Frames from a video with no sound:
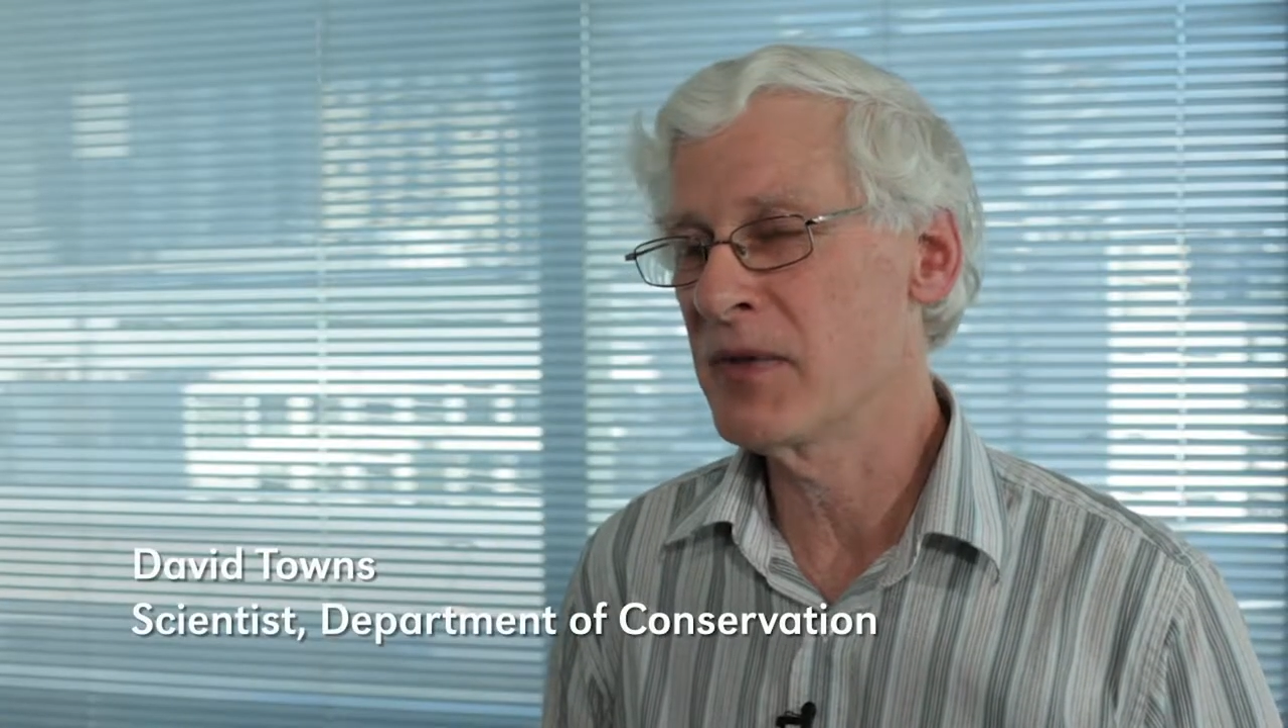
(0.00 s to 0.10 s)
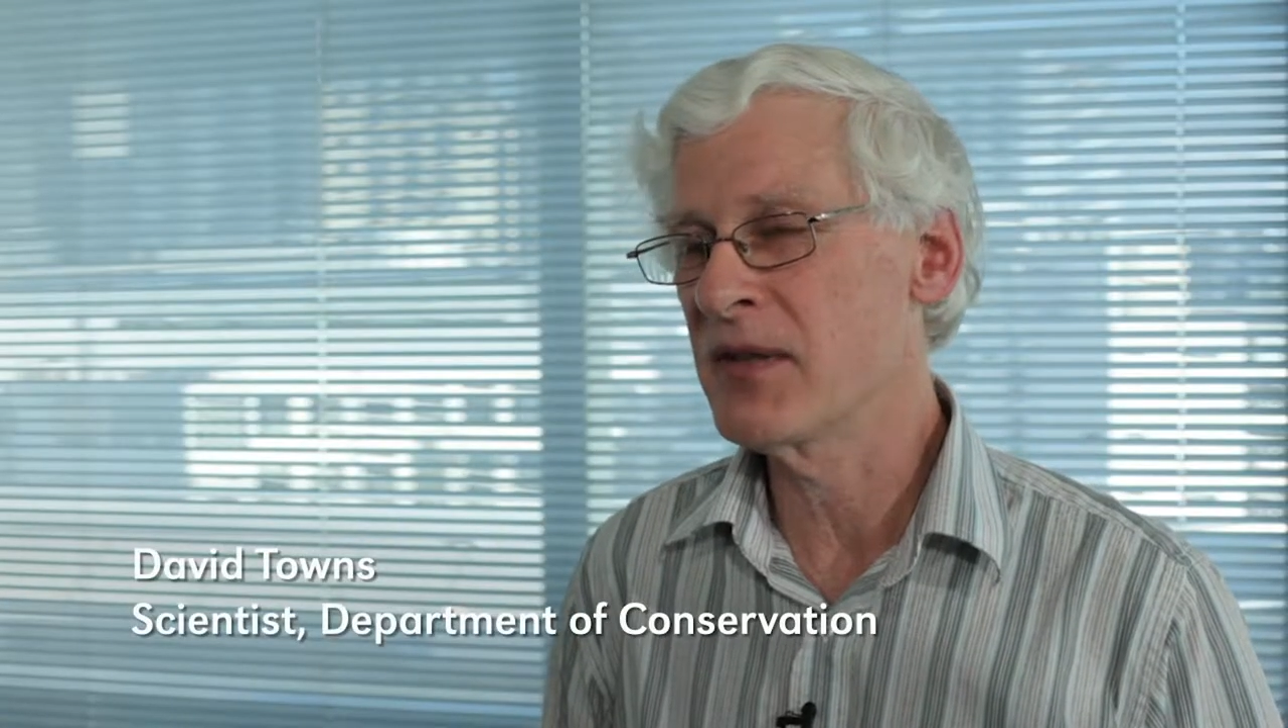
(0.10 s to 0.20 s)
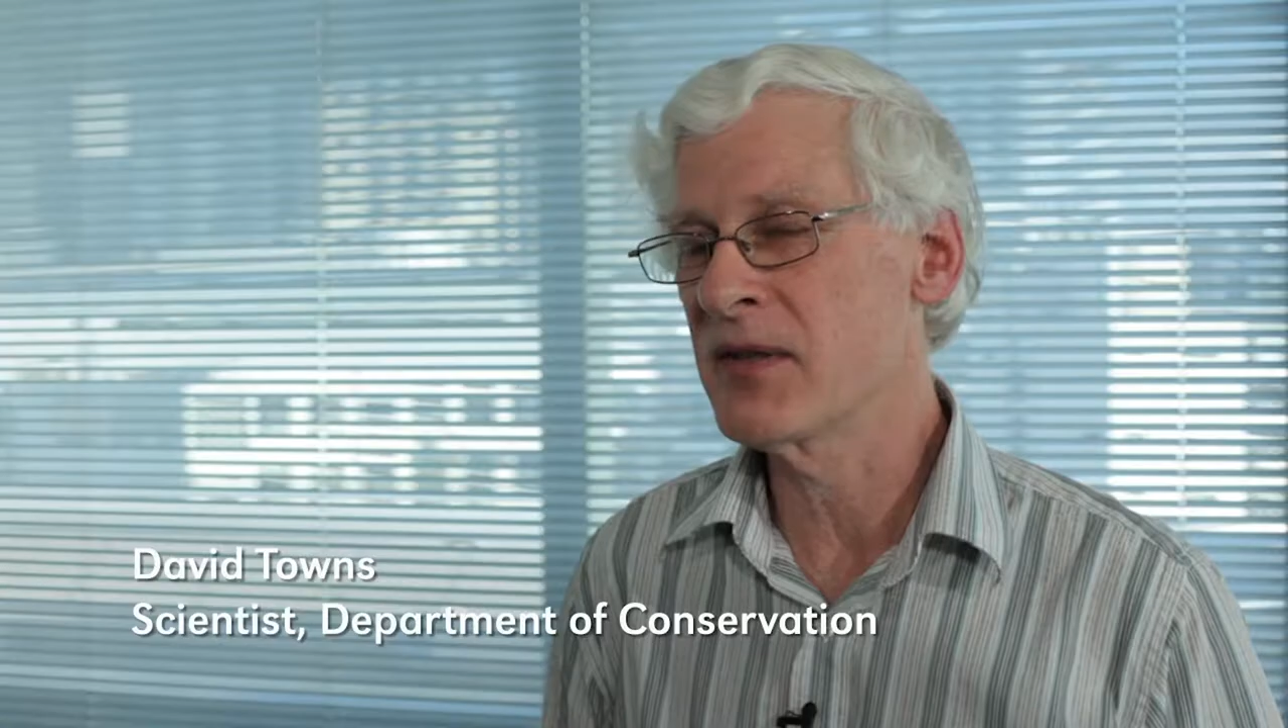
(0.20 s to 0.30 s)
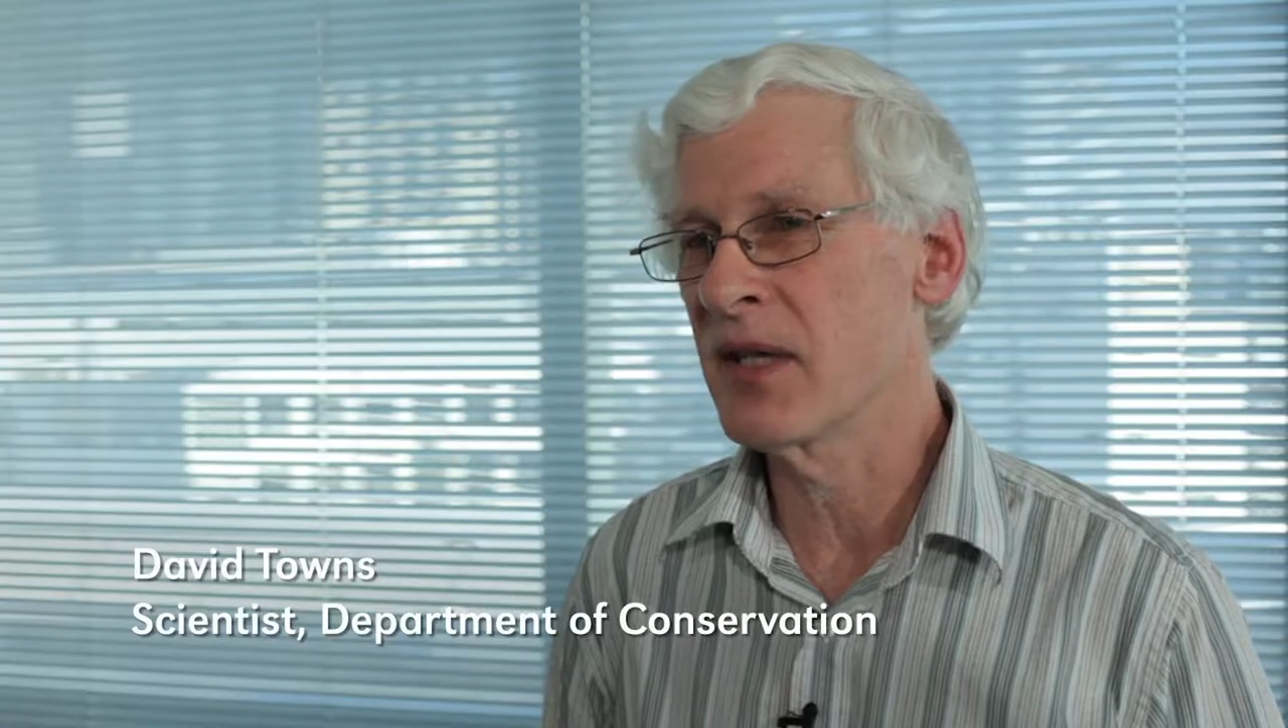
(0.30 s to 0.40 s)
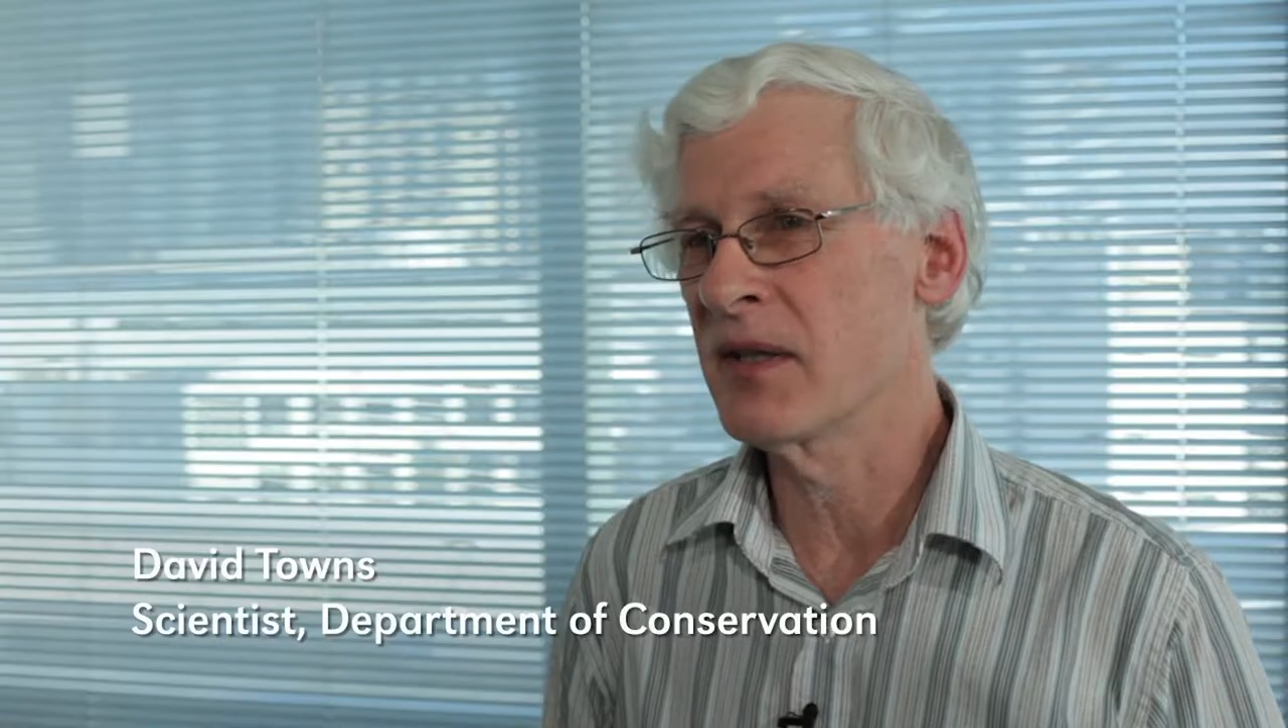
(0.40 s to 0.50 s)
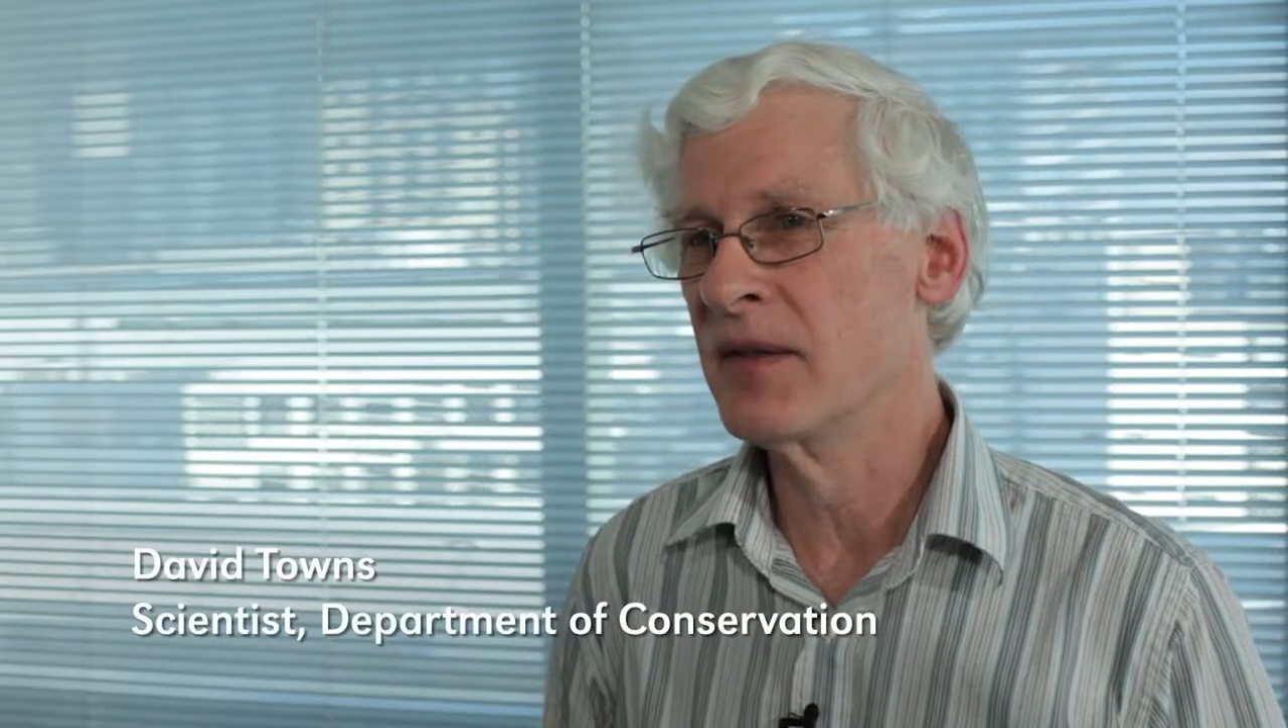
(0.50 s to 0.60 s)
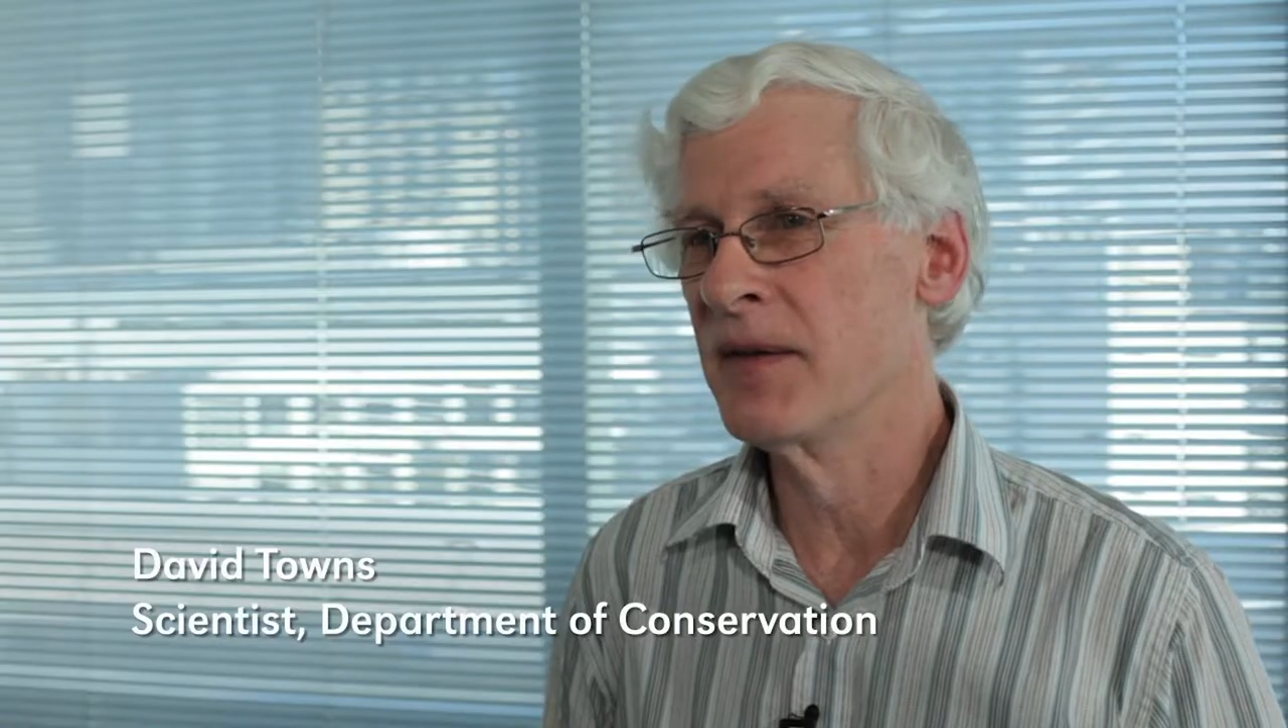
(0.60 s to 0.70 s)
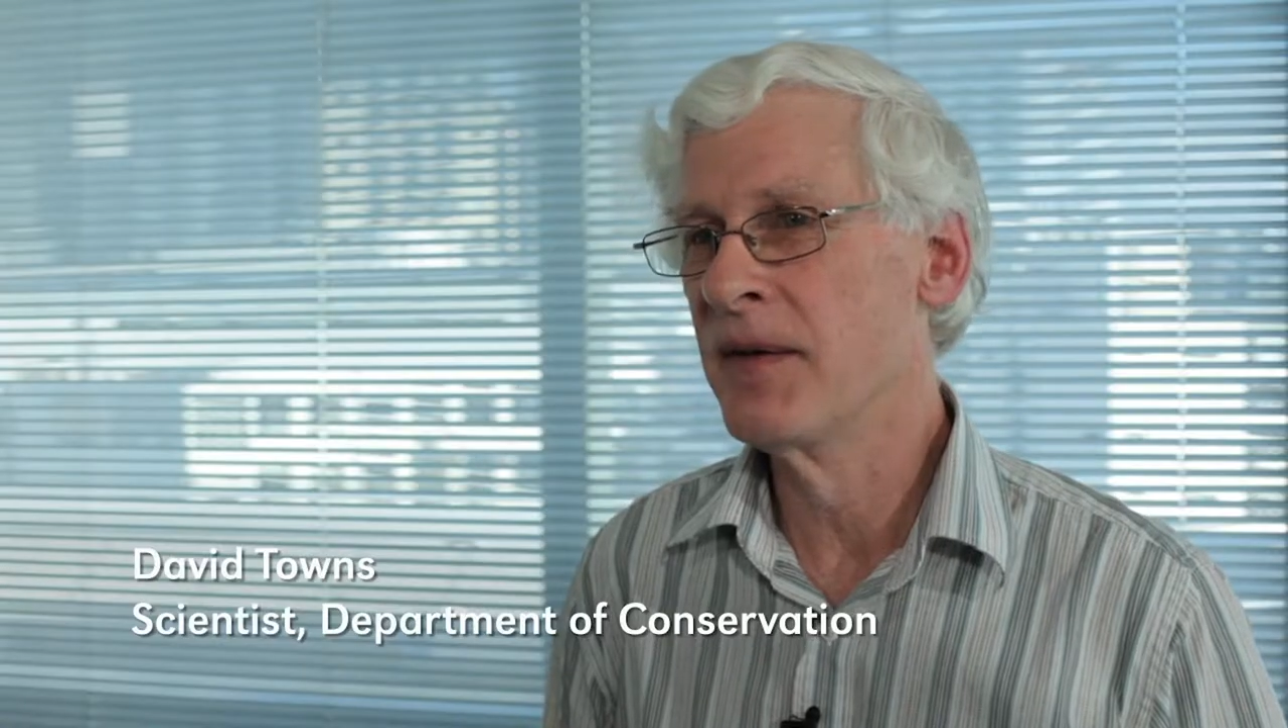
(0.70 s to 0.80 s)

years ago.